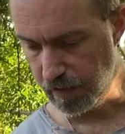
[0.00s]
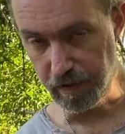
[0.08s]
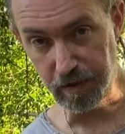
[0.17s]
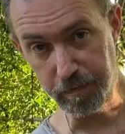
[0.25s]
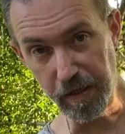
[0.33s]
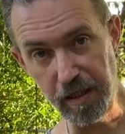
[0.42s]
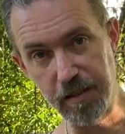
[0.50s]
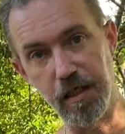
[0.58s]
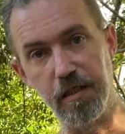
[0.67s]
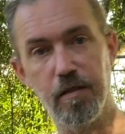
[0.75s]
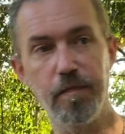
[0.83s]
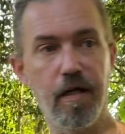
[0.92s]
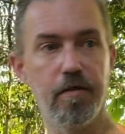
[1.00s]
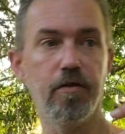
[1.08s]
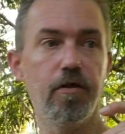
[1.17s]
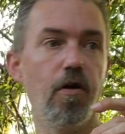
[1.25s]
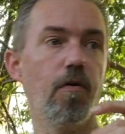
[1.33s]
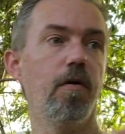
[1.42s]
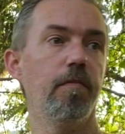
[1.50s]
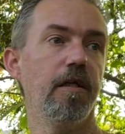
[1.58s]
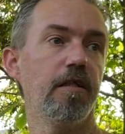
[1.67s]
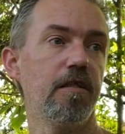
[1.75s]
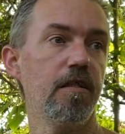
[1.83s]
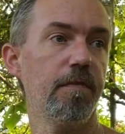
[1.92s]
This band set's about to go on me.
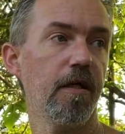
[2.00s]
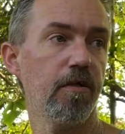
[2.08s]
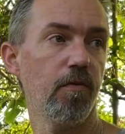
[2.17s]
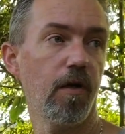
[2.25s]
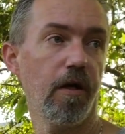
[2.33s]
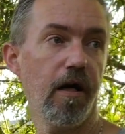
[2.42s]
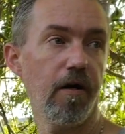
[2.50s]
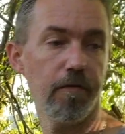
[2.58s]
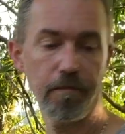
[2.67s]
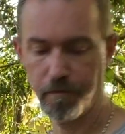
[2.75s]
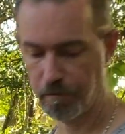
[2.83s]
This is about to wear out.